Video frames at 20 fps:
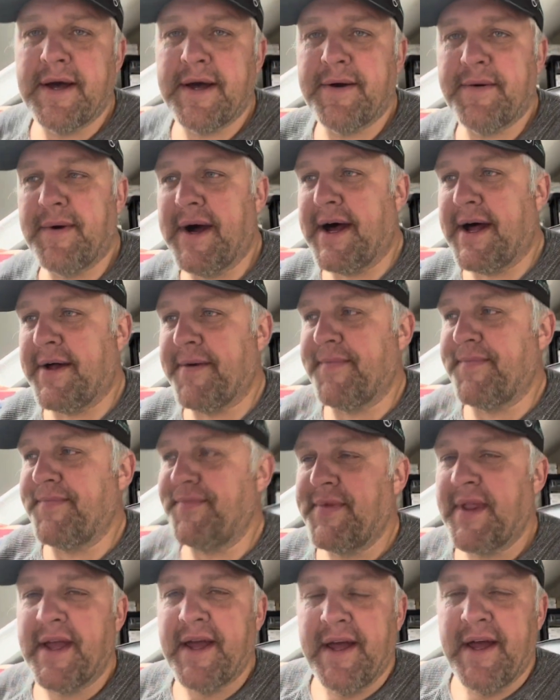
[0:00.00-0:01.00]
Well,
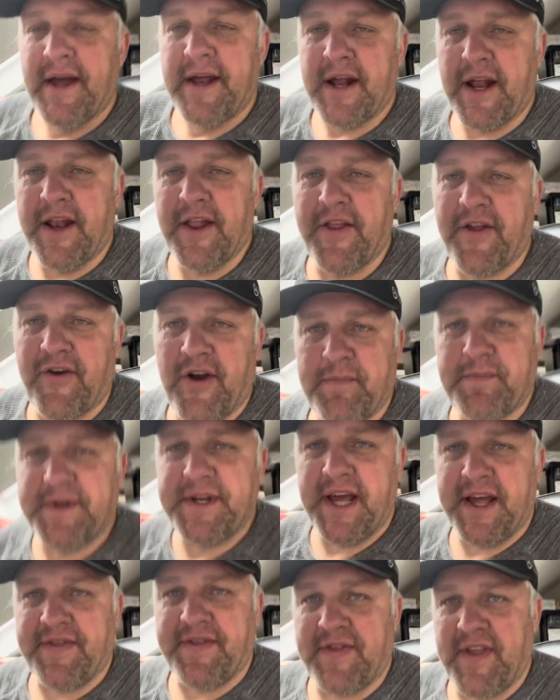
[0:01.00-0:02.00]
another
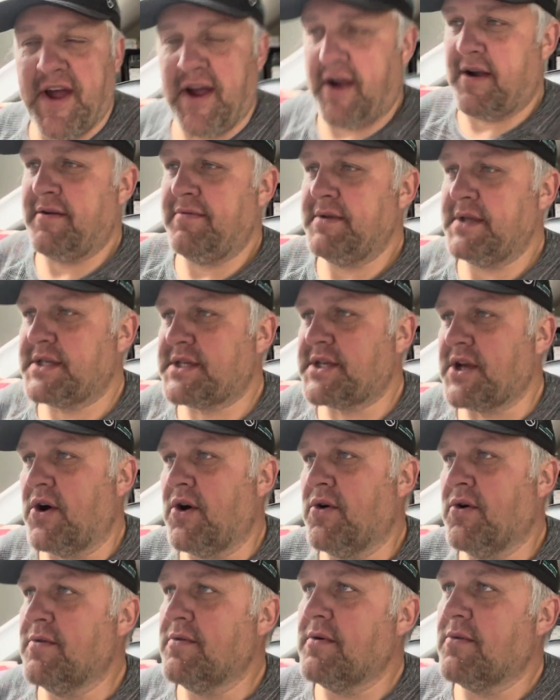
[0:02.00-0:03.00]
update there.
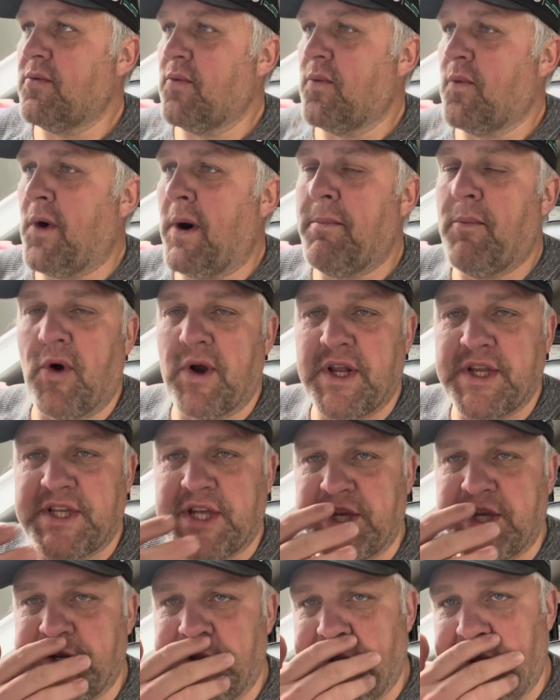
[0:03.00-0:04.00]
So one more
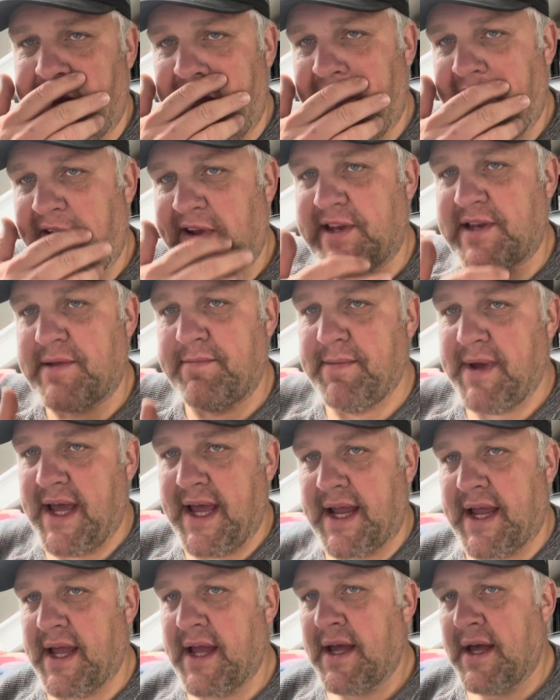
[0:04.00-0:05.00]
decision that I had to
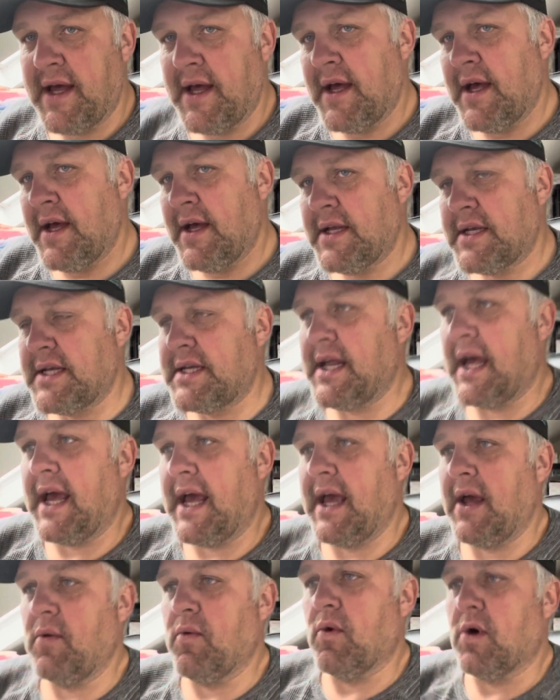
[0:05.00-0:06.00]
make
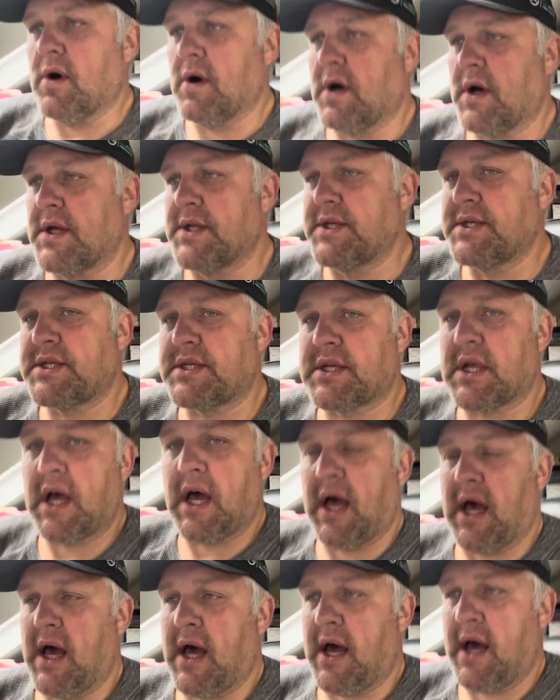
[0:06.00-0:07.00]
today was
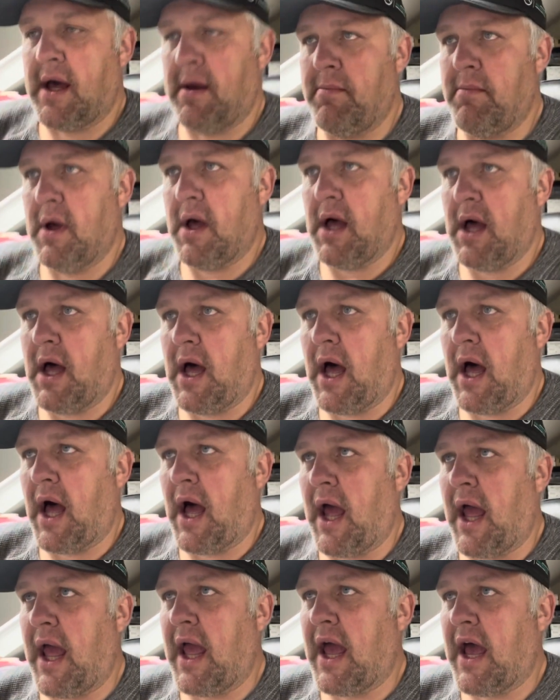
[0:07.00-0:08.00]
I
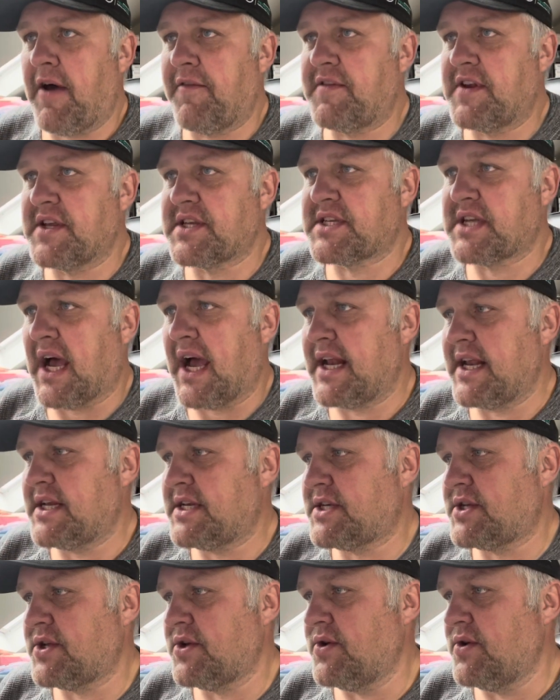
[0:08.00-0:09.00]
have
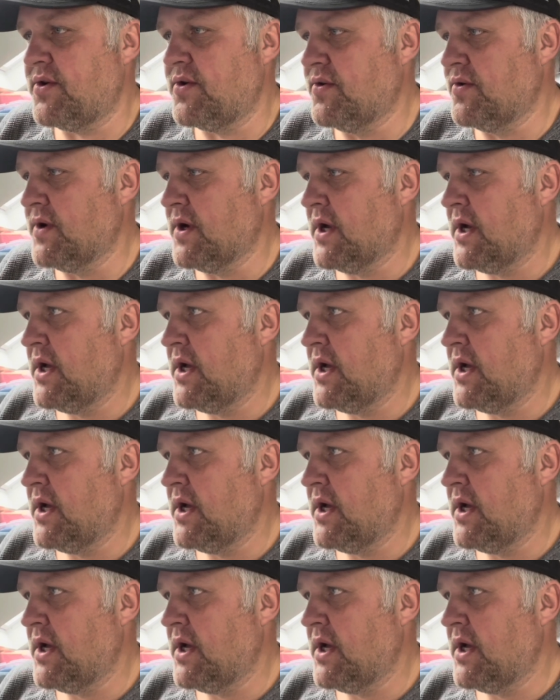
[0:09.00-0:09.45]
decided to